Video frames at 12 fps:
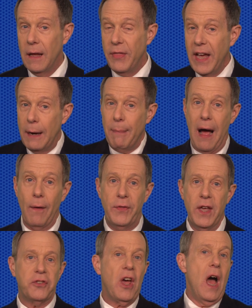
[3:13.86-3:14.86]
Think about
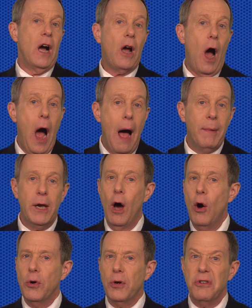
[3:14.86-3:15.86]
this. Common
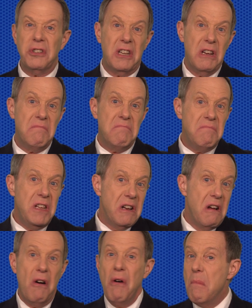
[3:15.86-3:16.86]
owners can,
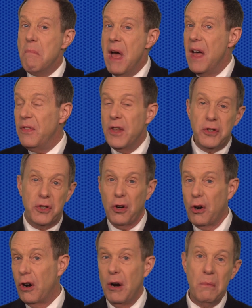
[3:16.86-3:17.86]
amend the
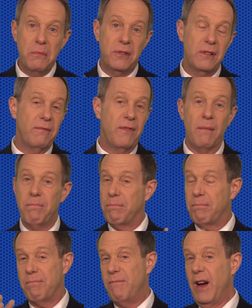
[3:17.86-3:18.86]
terms of the
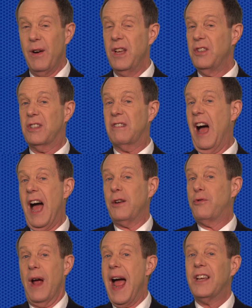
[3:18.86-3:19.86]
various
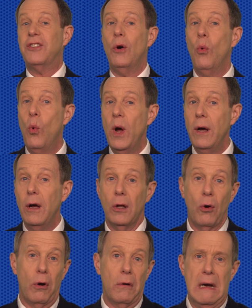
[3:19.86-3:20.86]
contracts at will
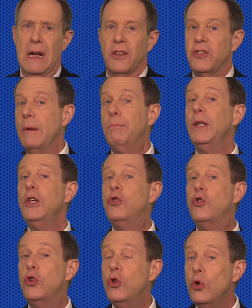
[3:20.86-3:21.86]
or simply
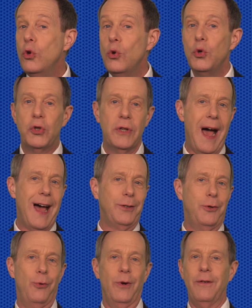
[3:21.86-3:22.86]
choose not
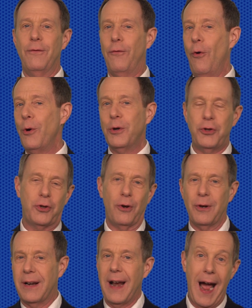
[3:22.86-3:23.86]
to enforce
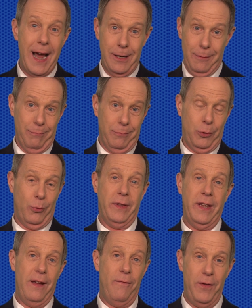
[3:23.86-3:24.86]
certain items when
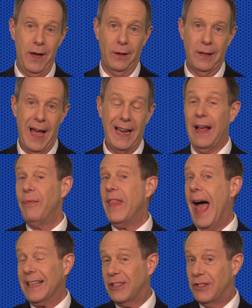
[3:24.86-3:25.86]
they feel like it.
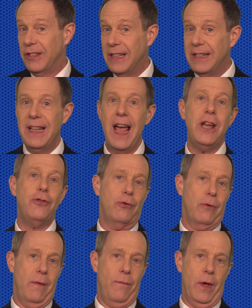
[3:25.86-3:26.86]
That's the
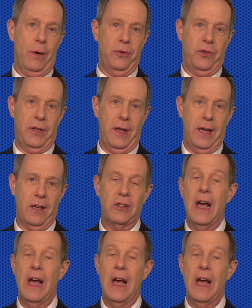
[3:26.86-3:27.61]
nature of those things.